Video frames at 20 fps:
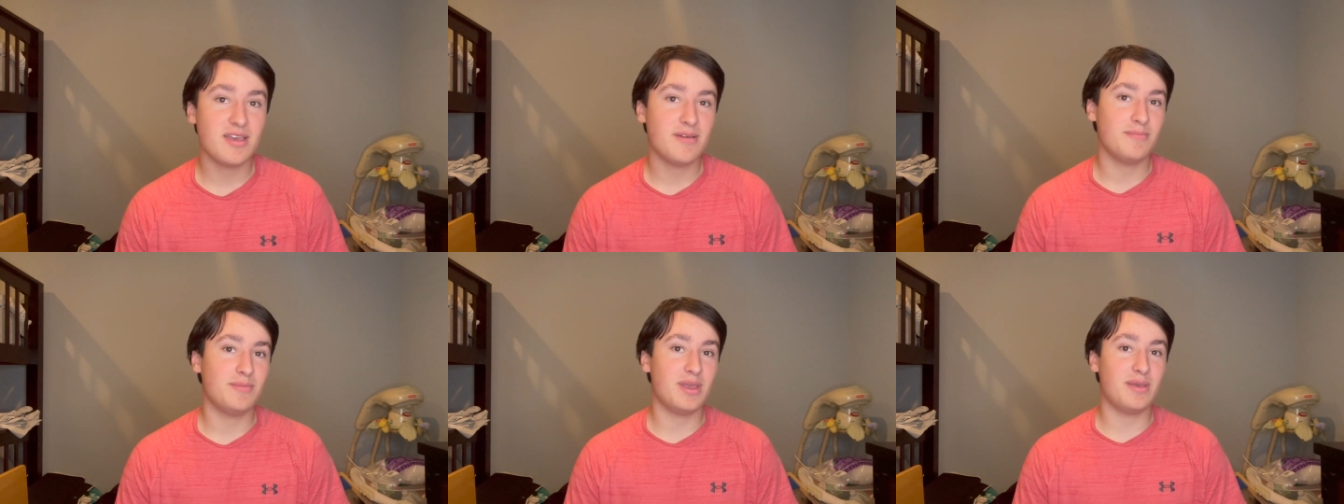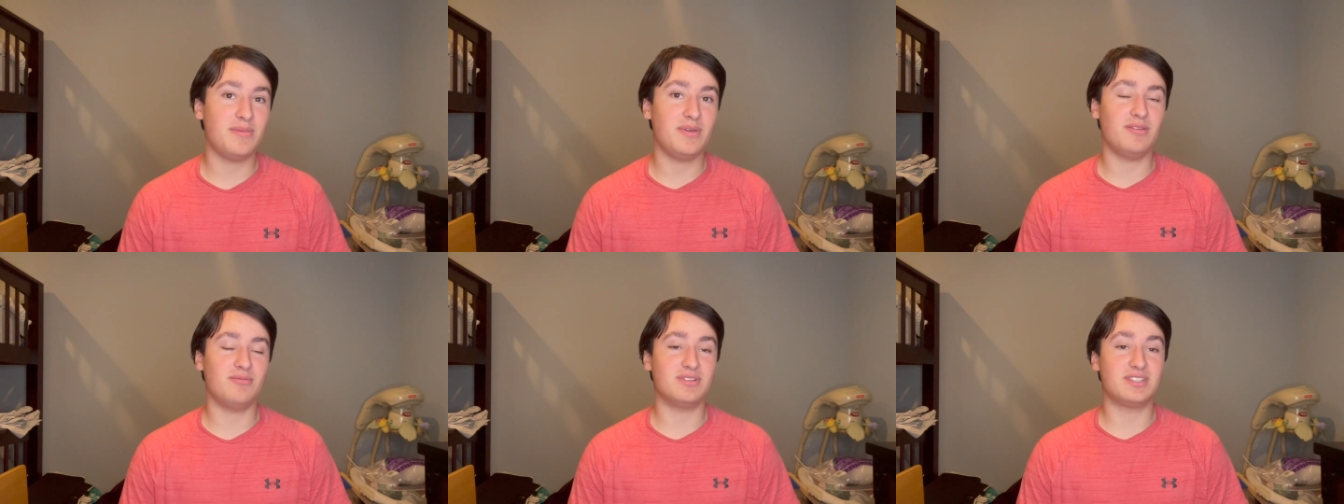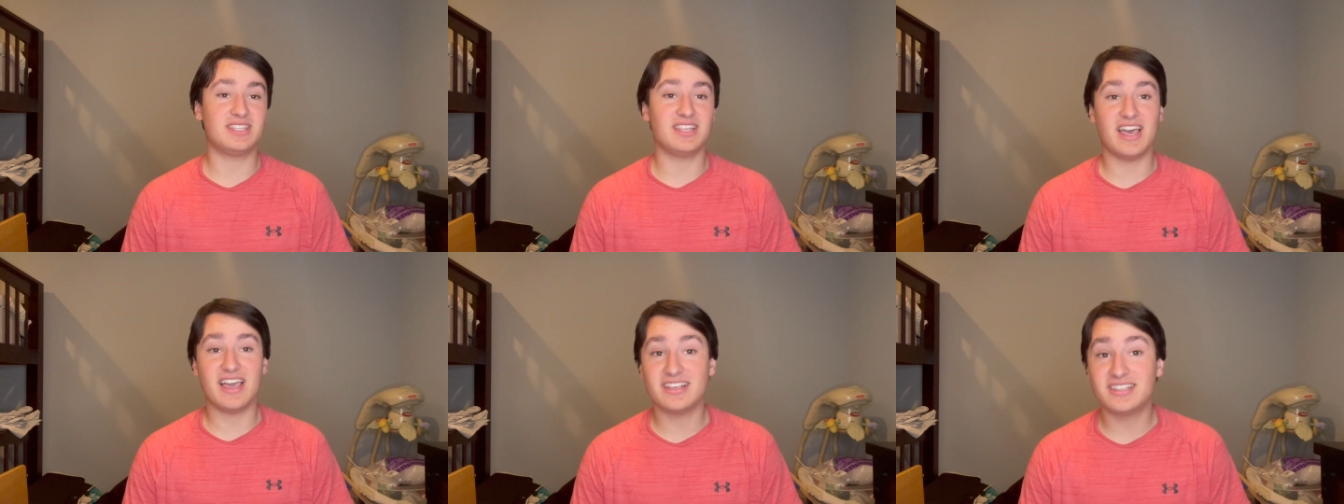Maybe it was
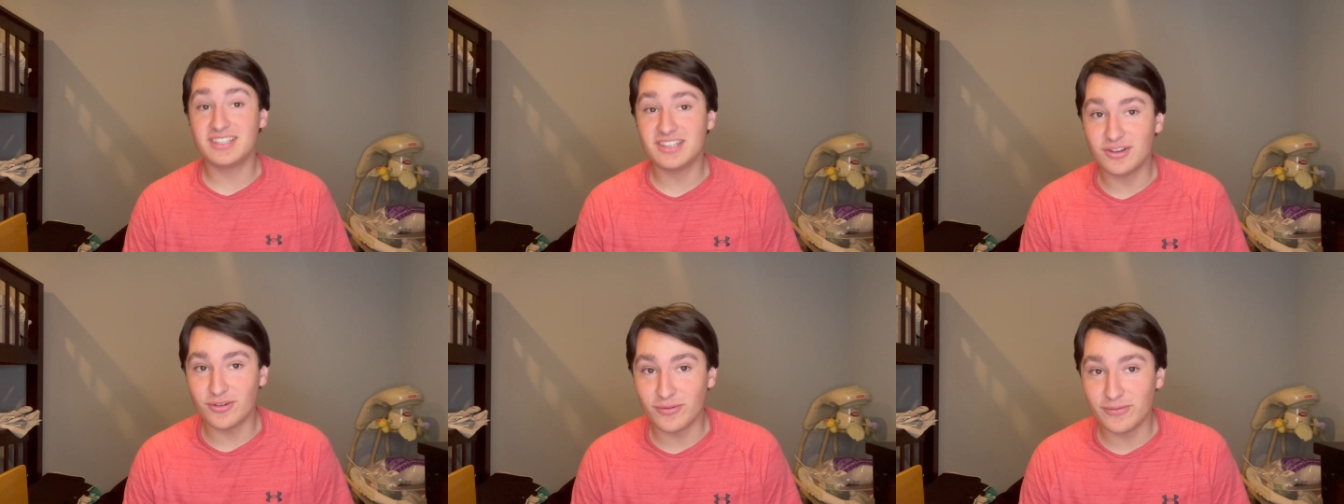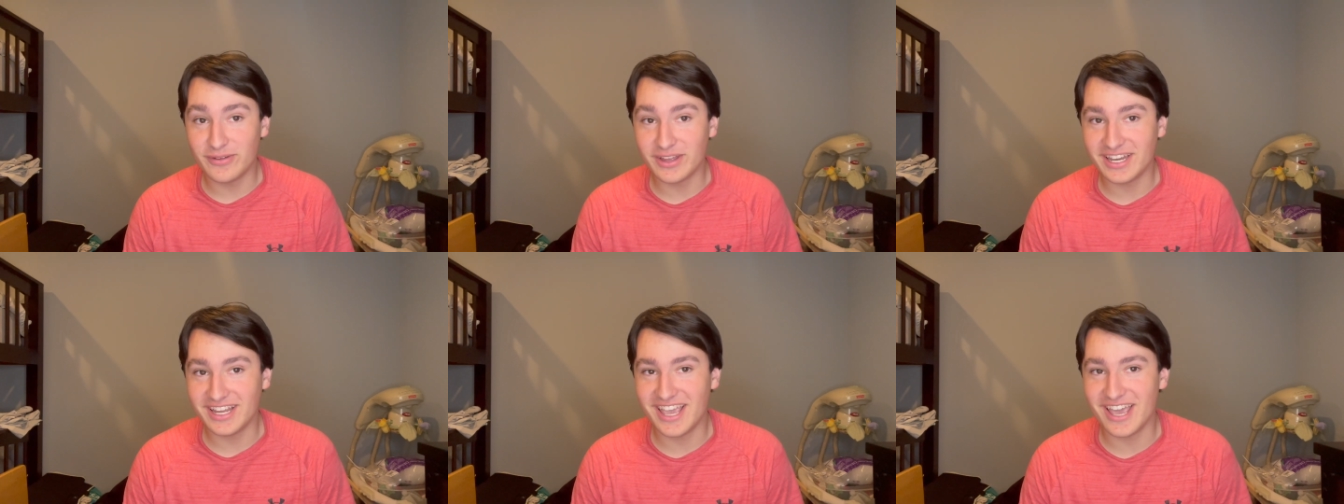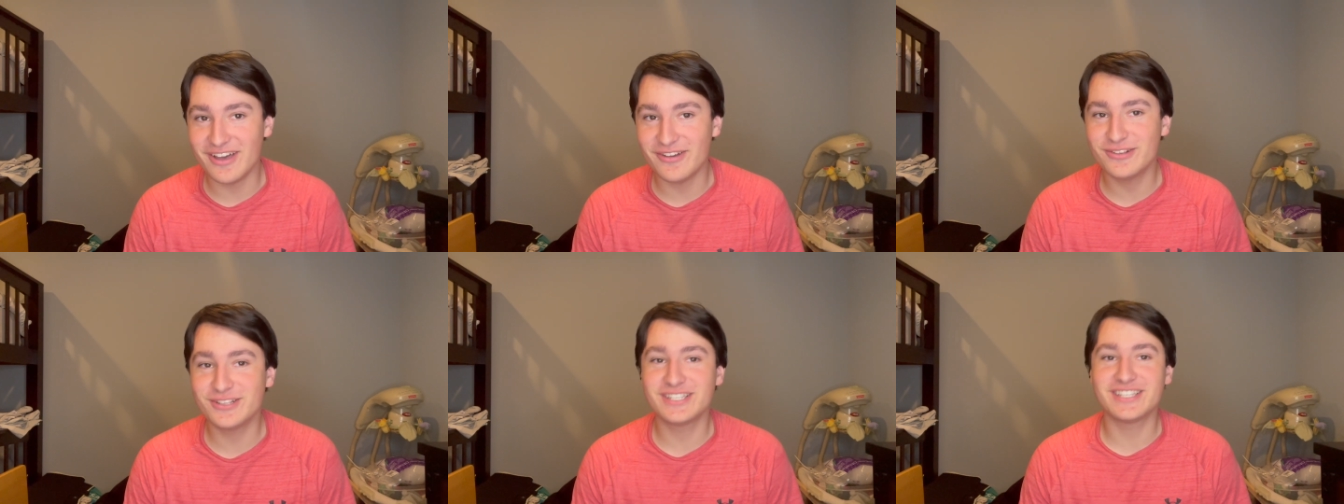the Icicle
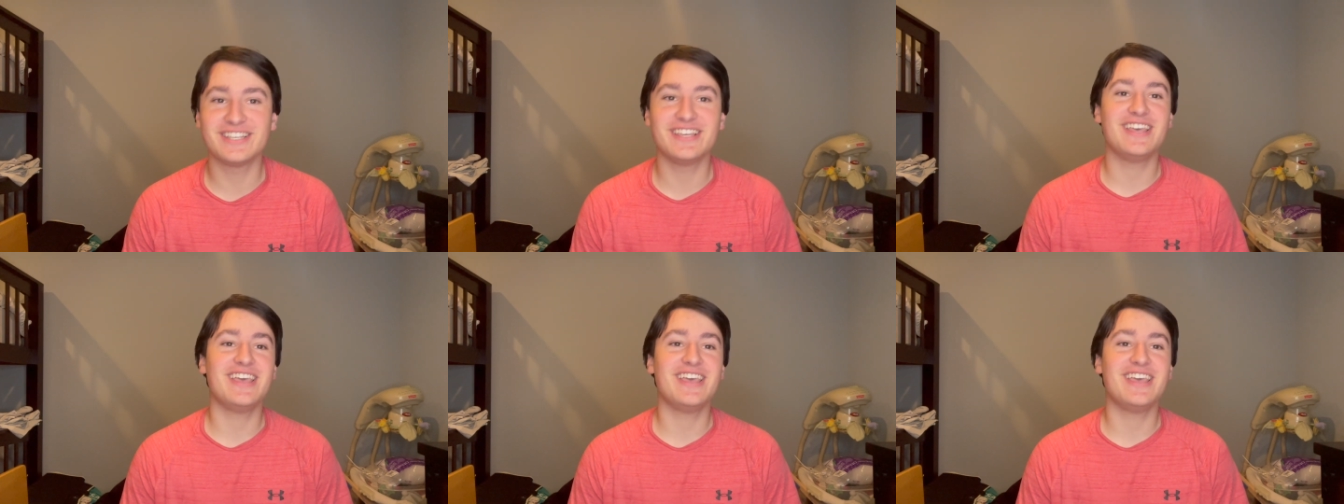videos.